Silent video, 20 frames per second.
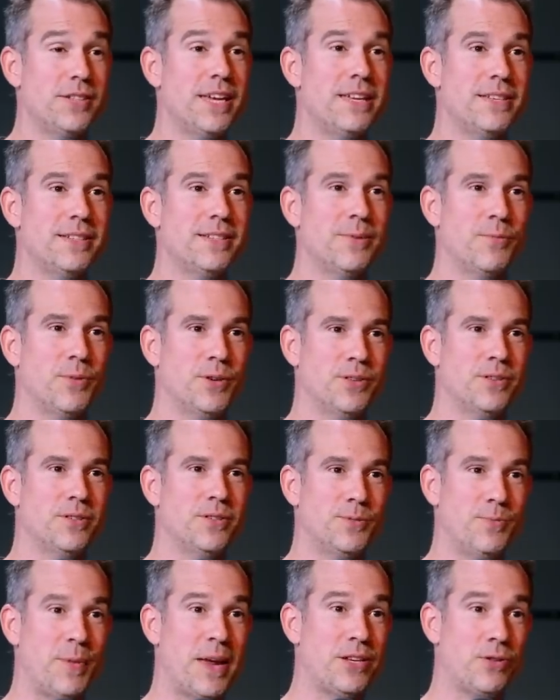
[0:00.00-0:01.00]
say to someone,
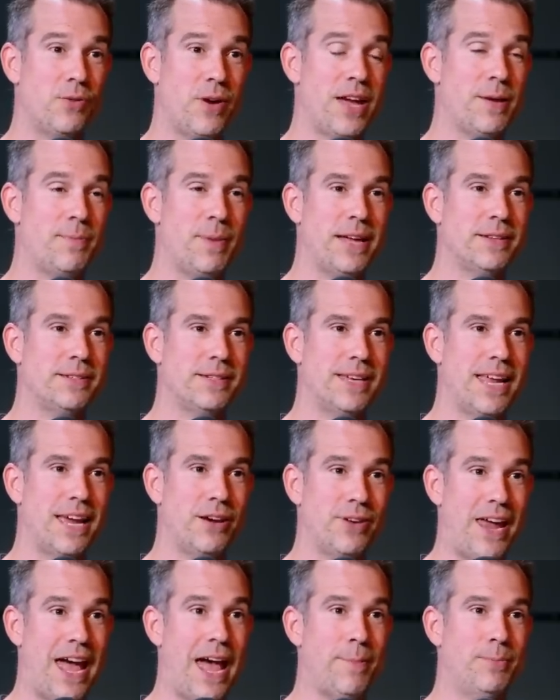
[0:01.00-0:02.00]
spend your £8 a day
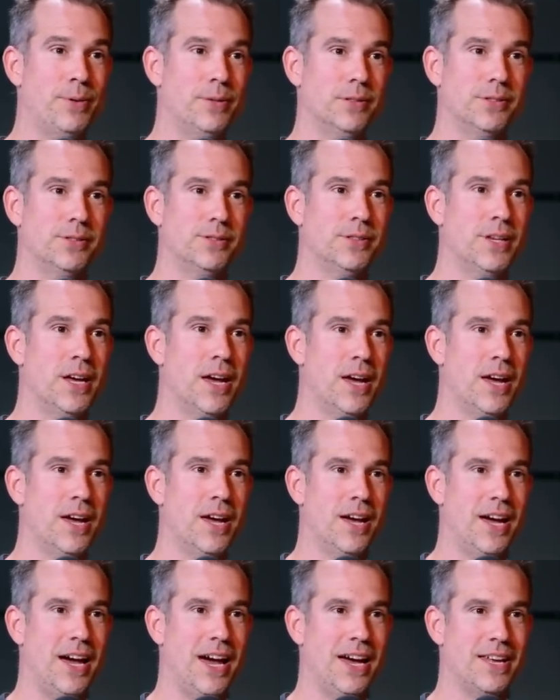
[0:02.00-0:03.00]
on apples
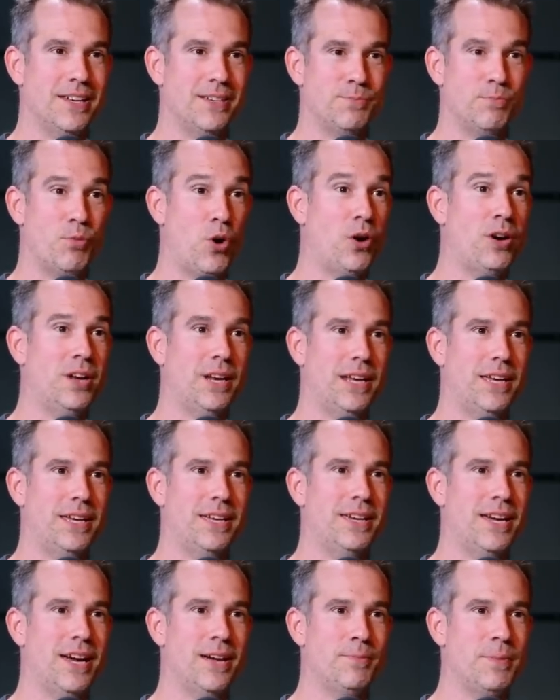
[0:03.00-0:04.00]
and
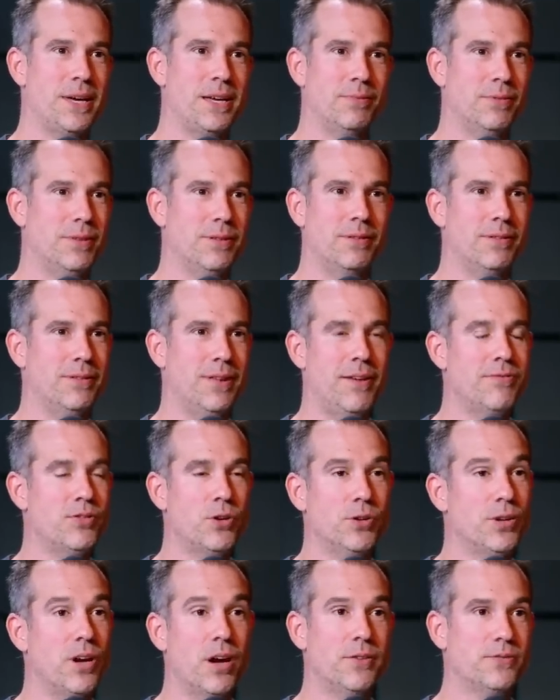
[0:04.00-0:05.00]
broccoli and meat. They haven't
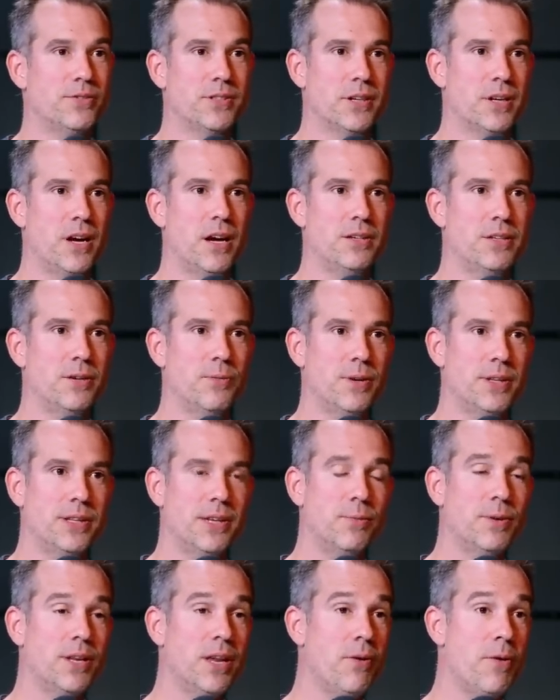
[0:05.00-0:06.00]
got knives to cut it with.
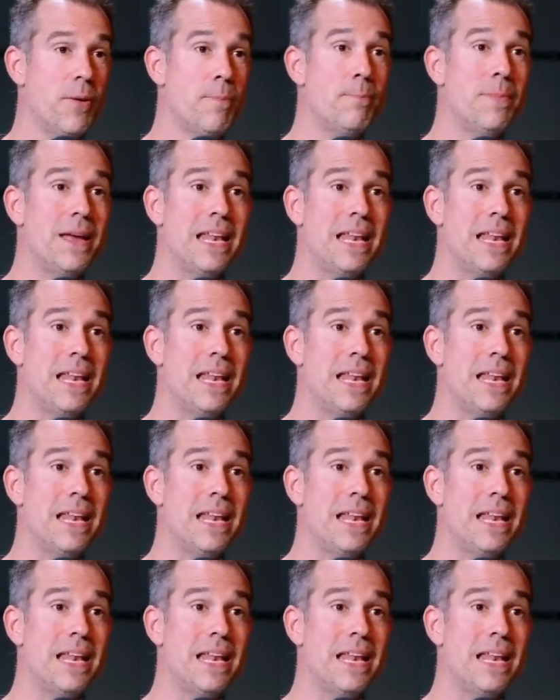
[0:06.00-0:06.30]
Now, we know 1